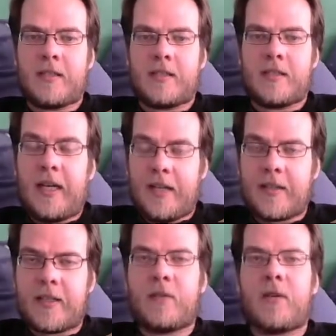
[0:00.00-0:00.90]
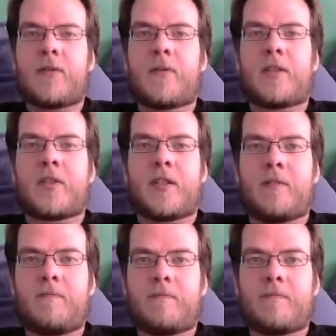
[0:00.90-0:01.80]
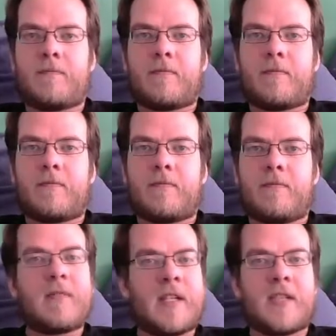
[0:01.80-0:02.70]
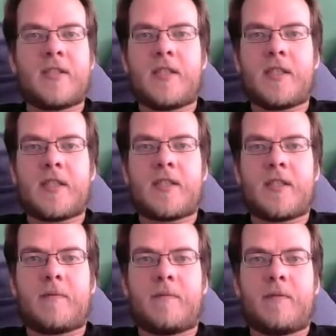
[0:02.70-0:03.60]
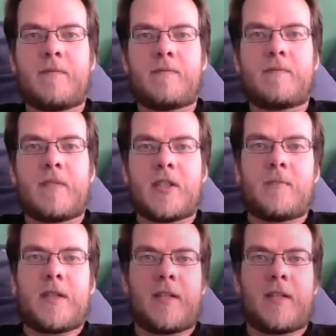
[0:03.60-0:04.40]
I thank you all for watching. And I'll see you next time. Goodbye.